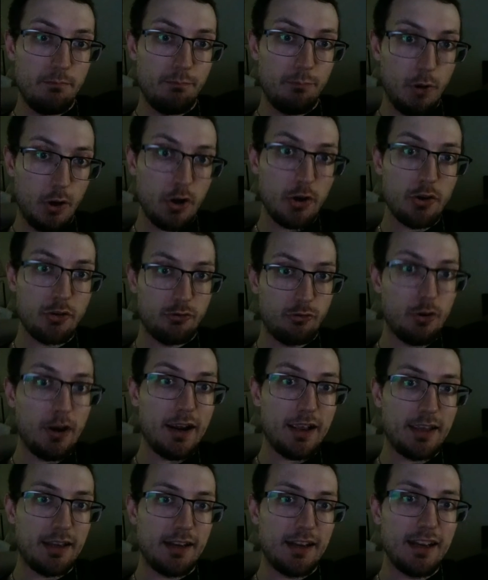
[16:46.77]
Bug
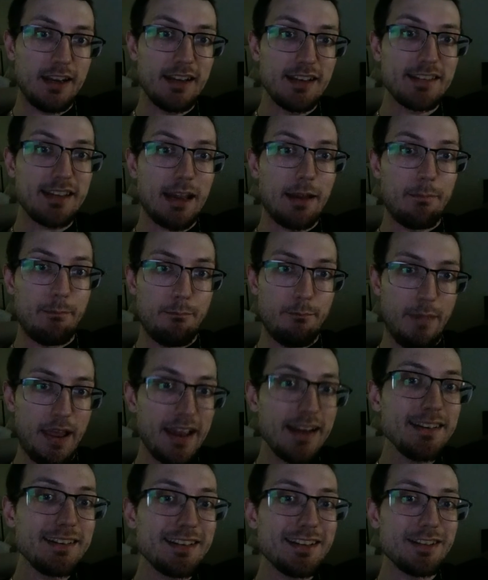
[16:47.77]
Dragon. It is a
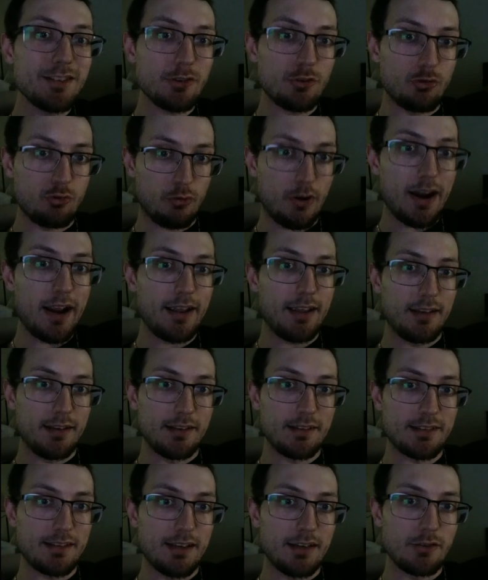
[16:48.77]
mantis dragon,
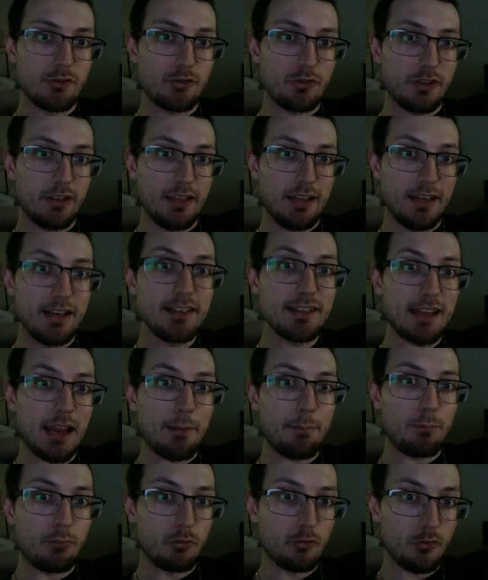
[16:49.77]
essentially. It is a
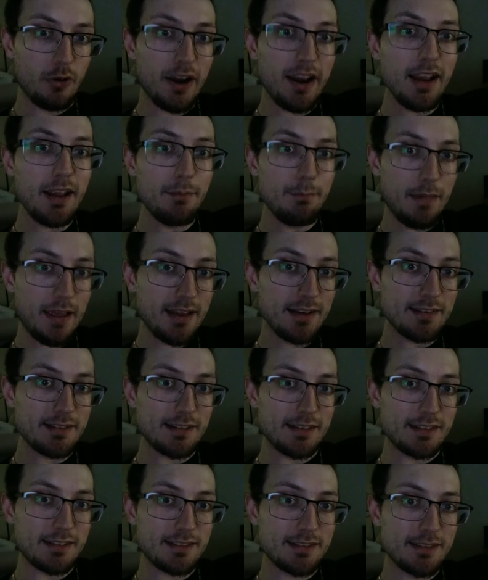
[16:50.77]
praying
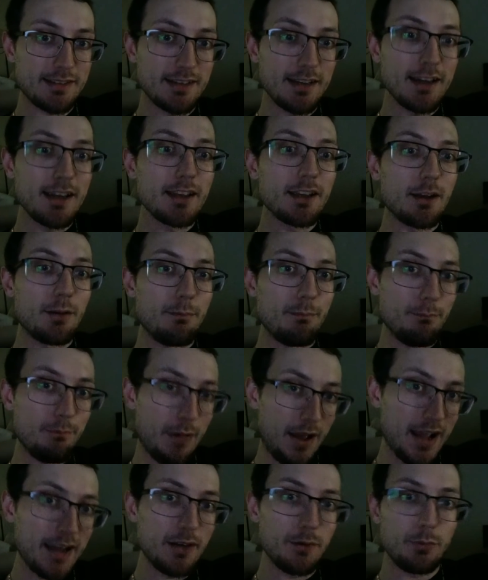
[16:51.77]
mantis
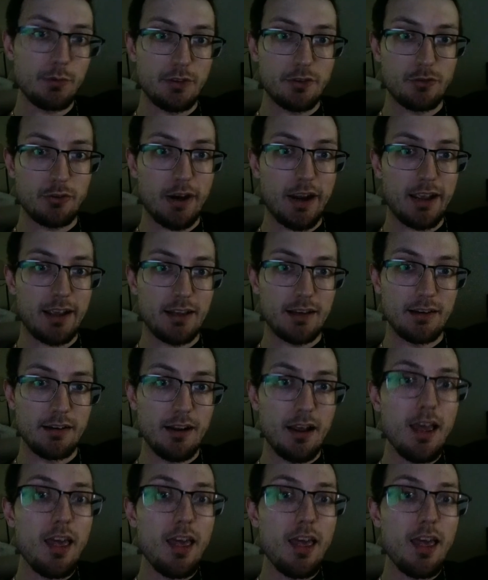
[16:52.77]
combined with a dragon.